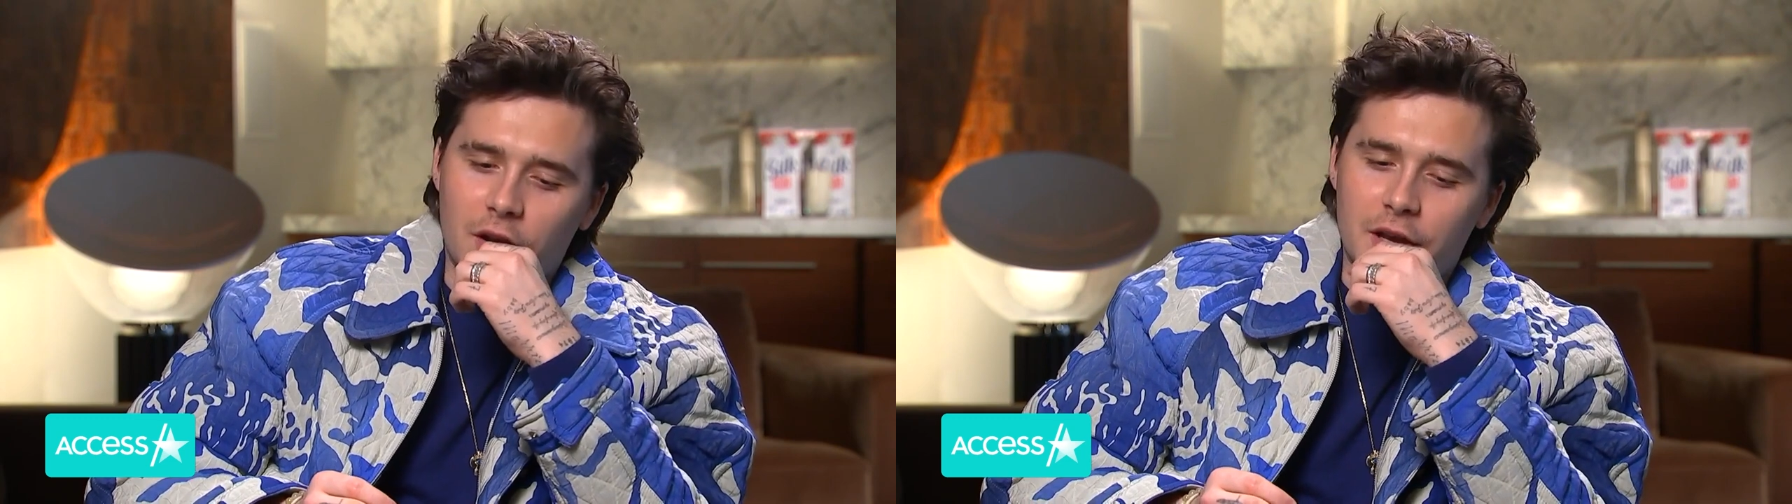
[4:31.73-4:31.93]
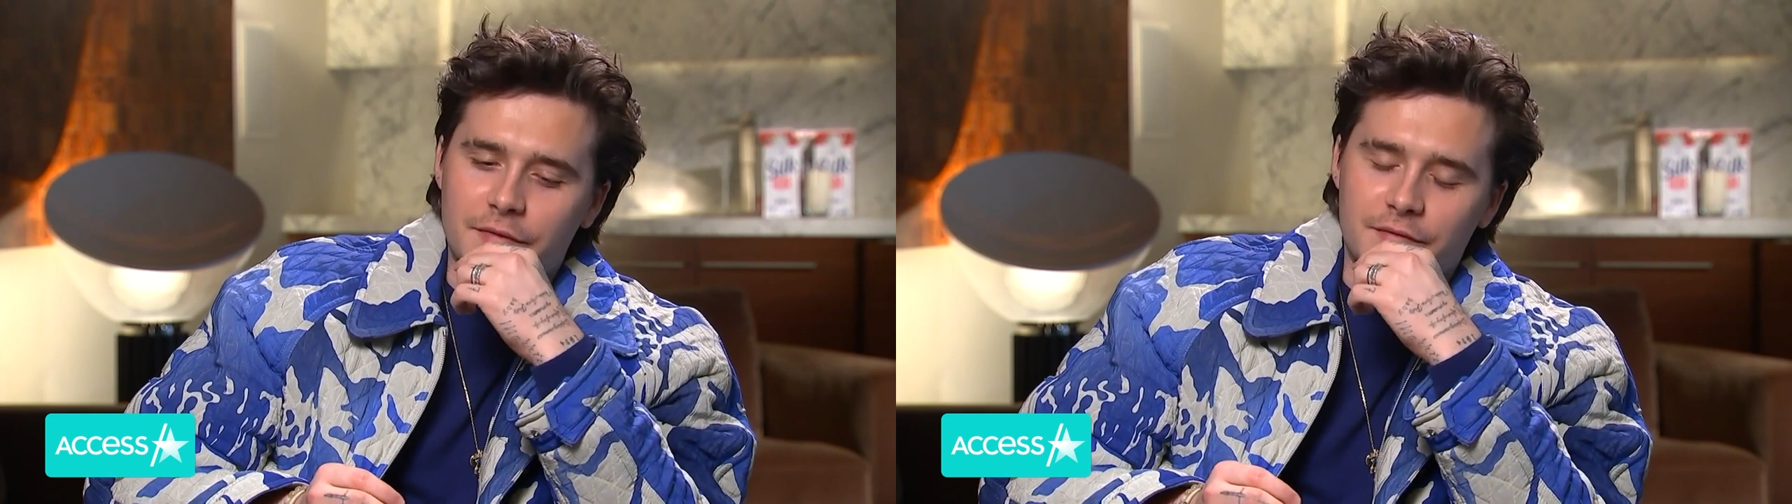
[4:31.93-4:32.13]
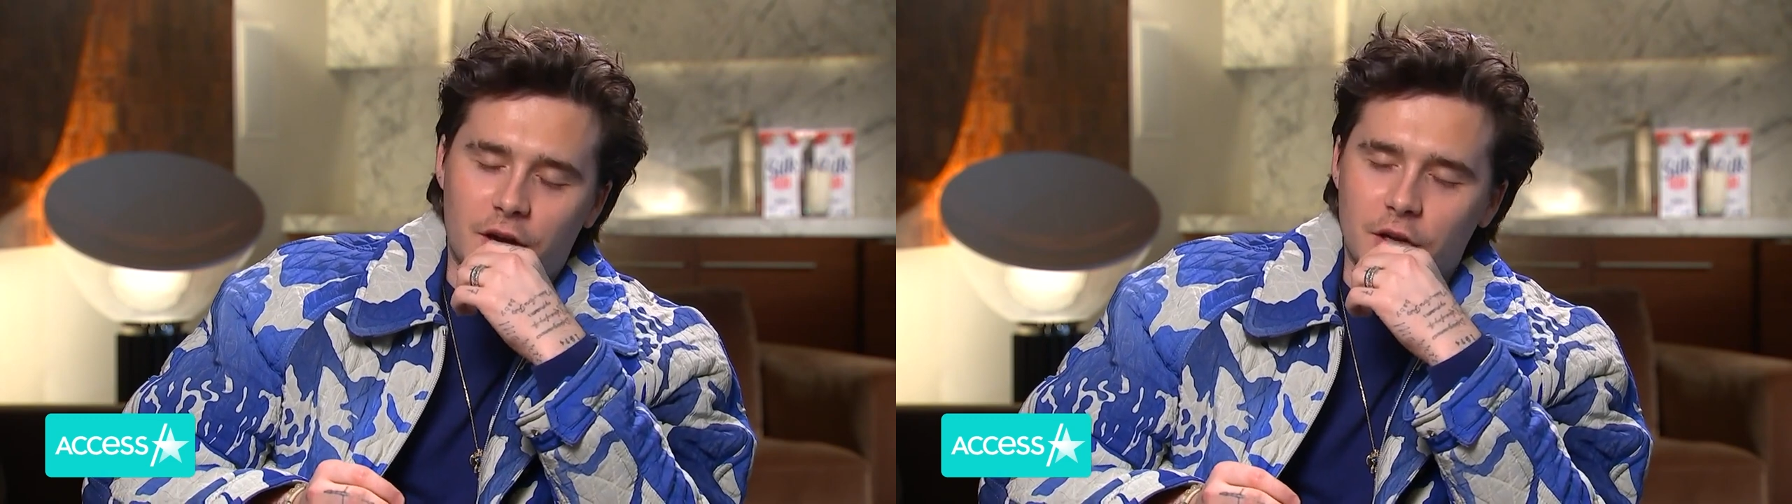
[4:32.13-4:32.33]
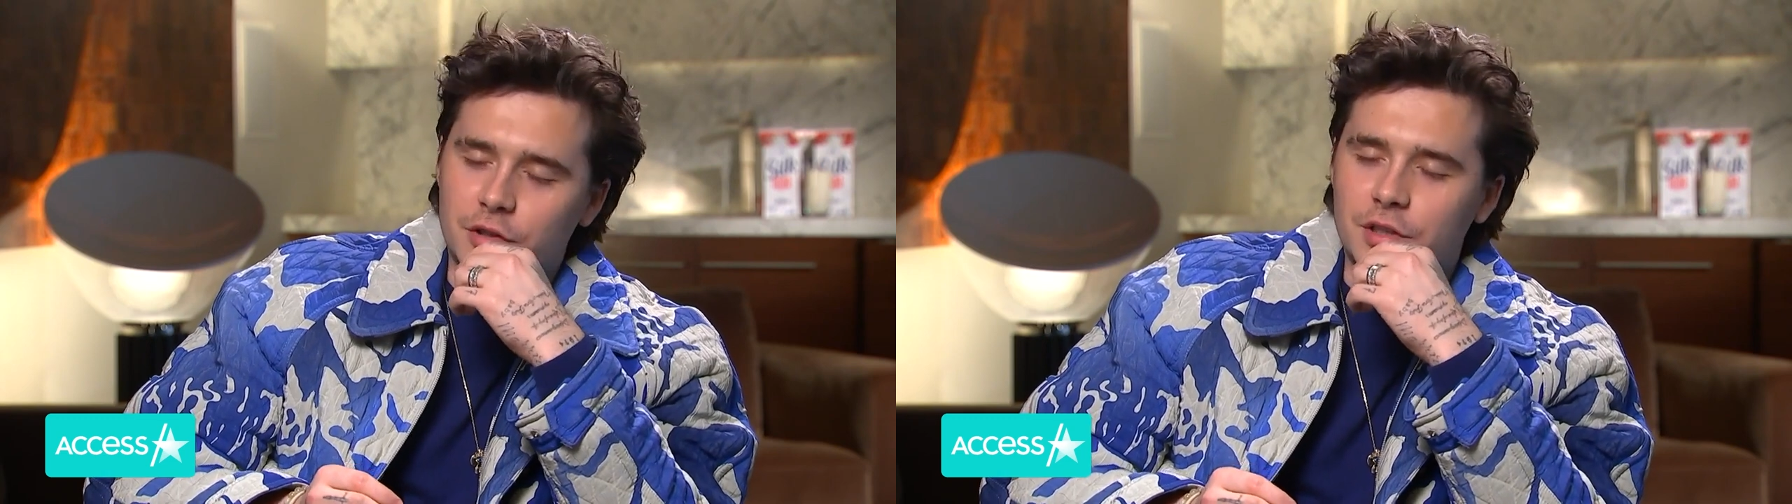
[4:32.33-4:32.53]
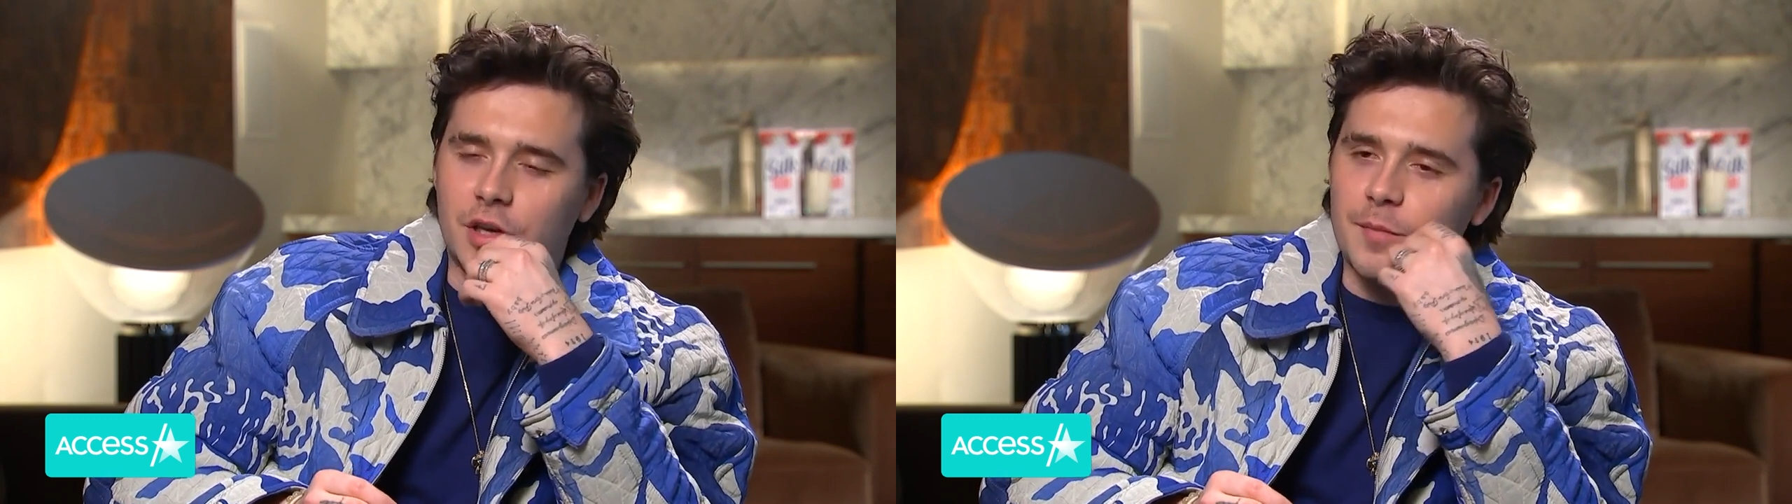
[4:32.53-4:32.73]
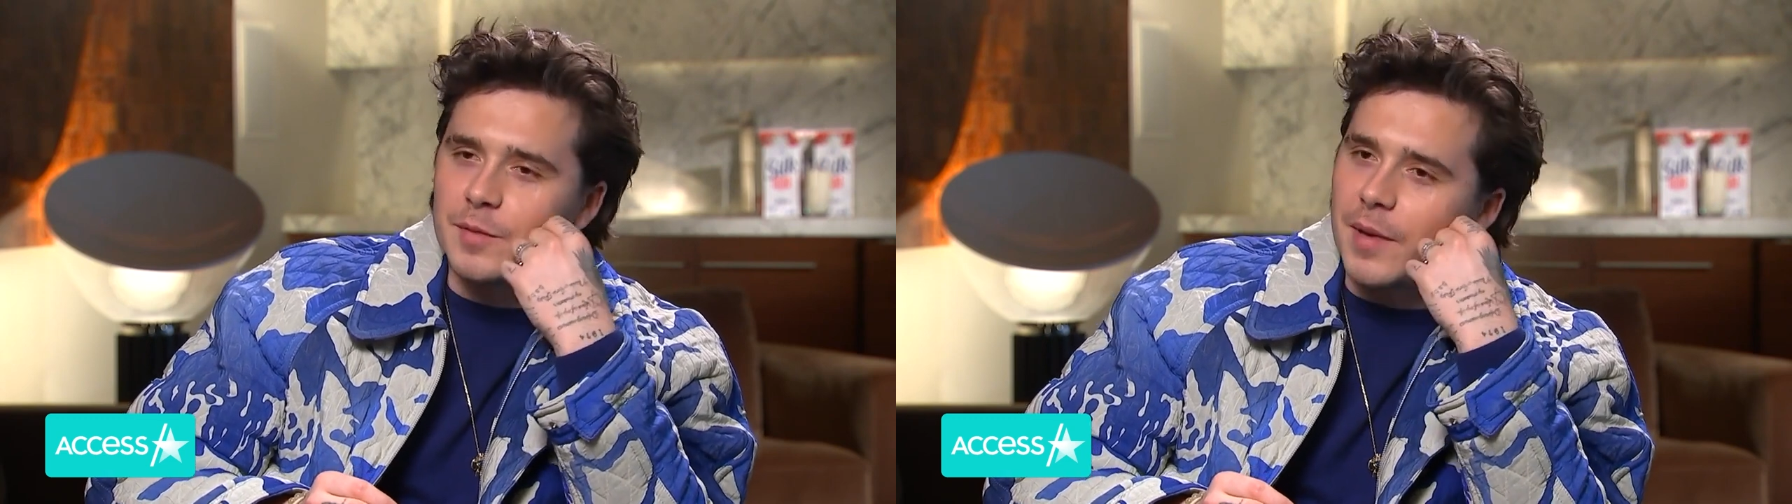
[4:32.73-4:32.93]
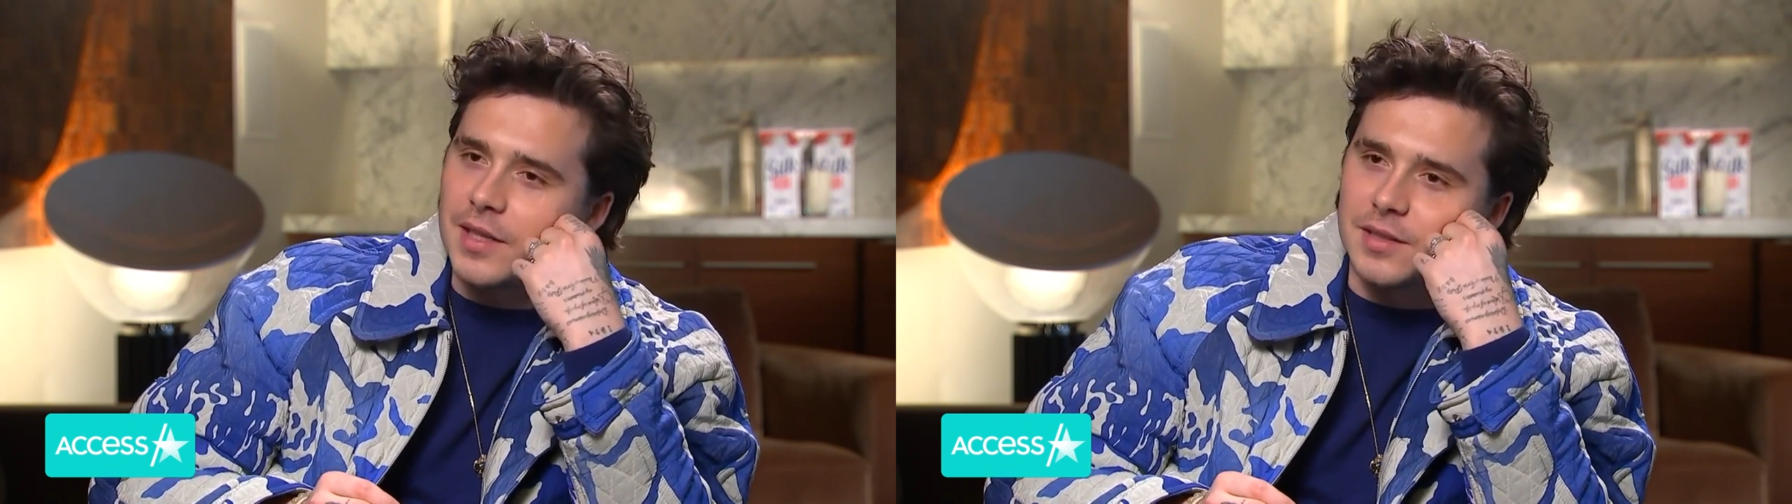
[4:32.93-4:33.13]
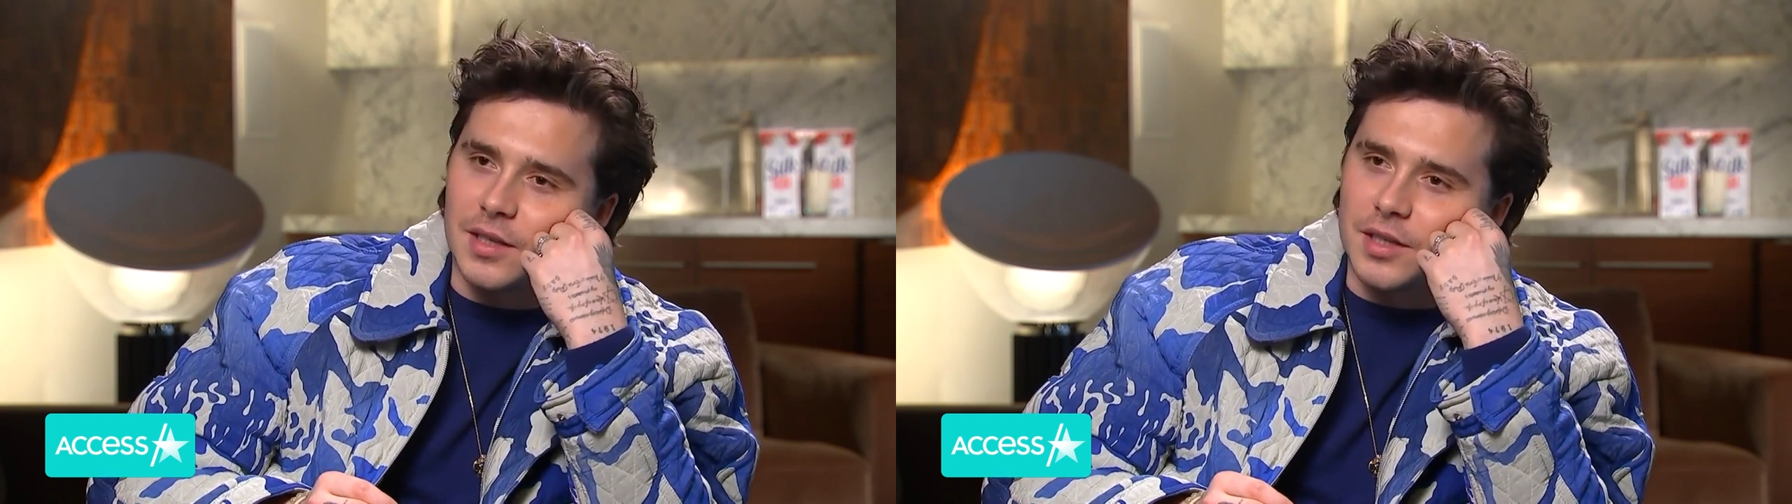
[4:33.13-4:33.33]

life a hundred times better,